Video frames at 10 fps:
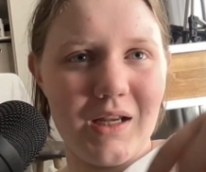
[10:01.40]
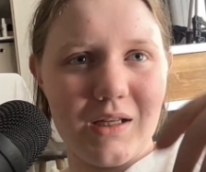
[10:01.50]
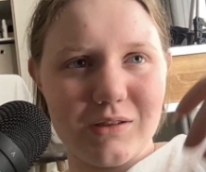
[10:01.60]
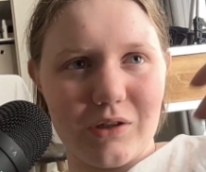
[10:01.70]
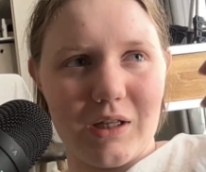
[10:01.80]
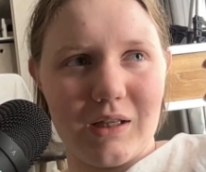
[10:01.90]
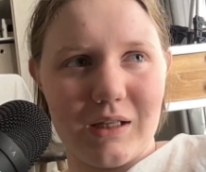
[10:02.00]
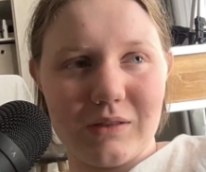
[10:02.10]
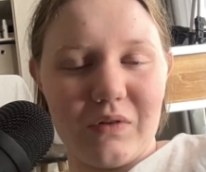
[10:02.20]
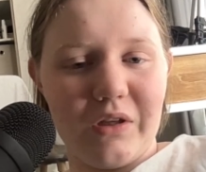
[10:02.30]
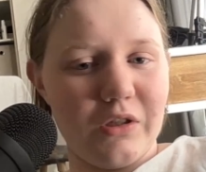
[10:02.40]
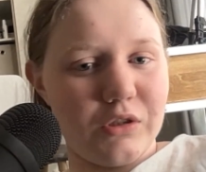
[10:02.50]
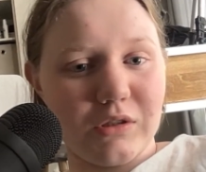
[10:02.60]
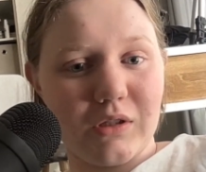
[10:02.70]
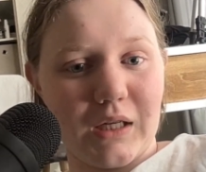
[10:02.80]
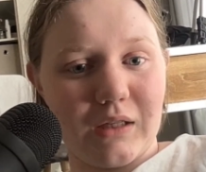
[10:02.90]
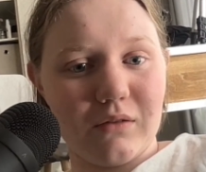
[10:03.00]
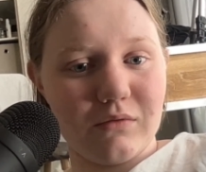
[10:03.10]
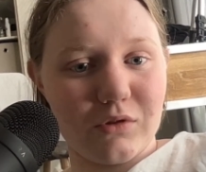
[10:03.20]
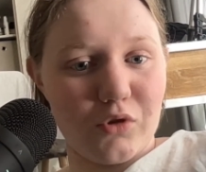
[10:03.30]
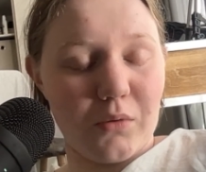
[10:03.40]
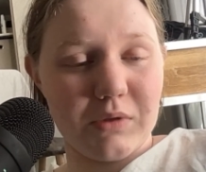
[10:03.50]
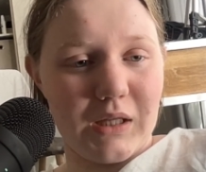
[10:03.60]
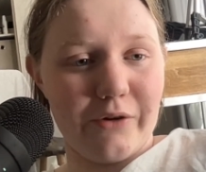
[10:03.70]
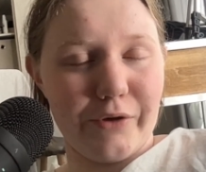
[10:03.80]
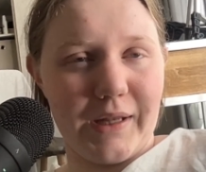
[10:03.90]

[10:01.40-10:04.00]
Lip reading: So then this video just like stopped there and